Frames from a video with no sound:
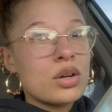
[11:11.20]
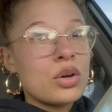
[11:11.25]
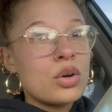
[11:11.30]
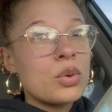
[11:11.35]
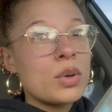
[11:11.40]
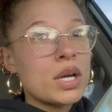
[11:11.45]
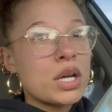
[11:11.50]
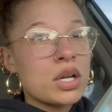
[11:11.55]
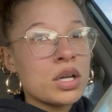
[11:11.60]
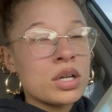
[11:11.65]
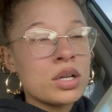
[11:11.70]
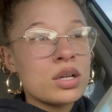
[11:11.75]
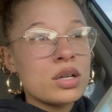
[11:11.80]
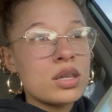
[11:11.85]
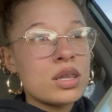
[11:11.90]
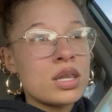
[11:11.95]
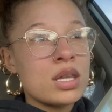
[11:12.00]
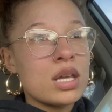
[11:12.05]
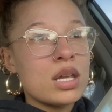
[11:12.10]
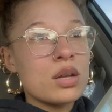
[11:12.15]
quicker
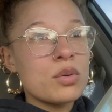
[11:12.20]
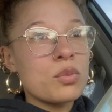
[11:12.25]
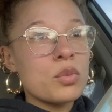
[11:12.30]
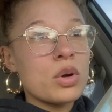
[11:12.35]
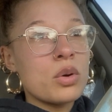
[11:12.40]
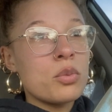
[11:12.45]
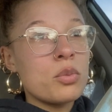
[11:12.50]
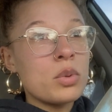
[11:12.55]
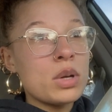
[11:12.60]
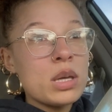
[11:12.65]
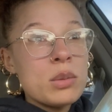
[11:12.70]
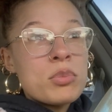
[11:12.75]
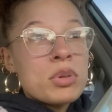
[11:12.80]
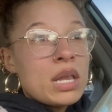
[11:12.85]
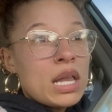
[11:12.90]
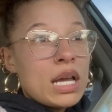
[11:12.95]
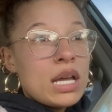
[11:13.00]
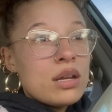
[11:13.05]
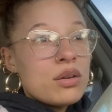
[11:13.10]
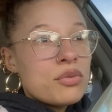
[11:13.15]
than what we
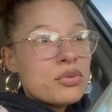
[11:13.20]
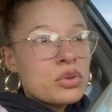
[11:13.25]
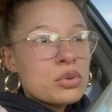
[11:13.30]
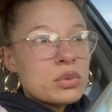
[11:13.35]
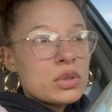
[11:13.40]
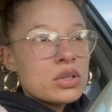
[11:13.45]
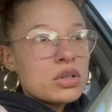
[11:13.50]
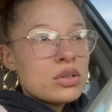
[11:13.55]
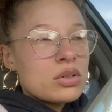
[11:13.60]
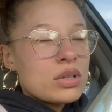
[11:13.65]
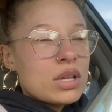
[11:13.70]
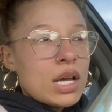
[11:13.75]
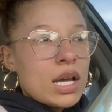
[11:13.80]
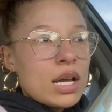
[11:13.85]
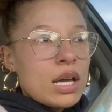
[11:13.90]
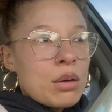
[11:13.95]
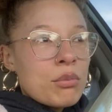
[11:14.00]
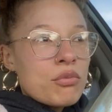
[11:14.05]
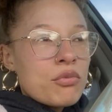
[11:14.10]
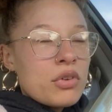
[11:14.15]
planned for real.
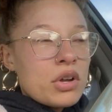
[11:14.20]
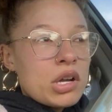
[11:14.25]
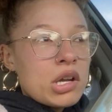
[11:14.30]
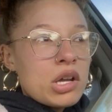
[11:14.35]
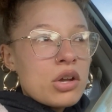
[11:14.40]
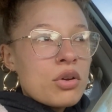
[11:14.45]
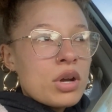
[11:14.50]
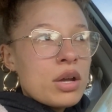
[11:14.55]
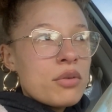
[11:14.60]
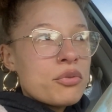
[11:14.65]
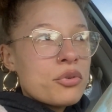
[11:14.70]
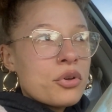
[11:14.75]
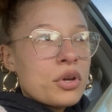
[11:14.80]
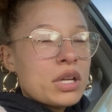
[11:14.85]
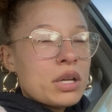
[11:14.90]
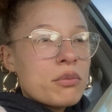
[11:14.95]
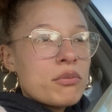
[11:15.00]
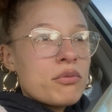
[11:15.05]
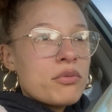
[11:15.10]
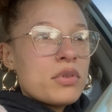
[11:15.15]
Like, I'm very grateful and
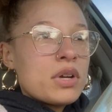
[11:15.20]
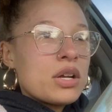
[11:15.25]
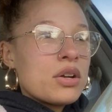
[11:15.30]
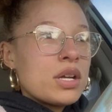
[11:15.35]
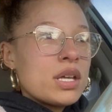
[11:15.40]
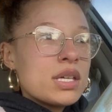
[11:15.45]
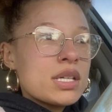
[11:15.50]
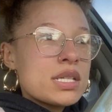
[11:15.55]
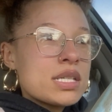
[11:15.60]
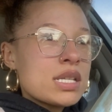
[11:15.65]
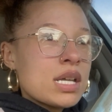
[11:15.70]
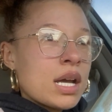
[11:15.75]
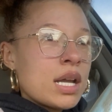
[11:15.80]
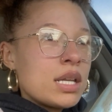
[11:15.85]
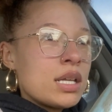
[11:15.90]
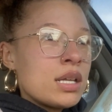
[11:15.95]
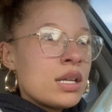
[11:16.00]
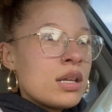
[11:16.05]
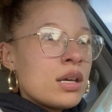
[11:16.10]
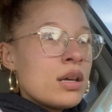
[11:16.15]
I'm very
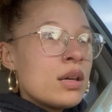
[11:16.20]
excited.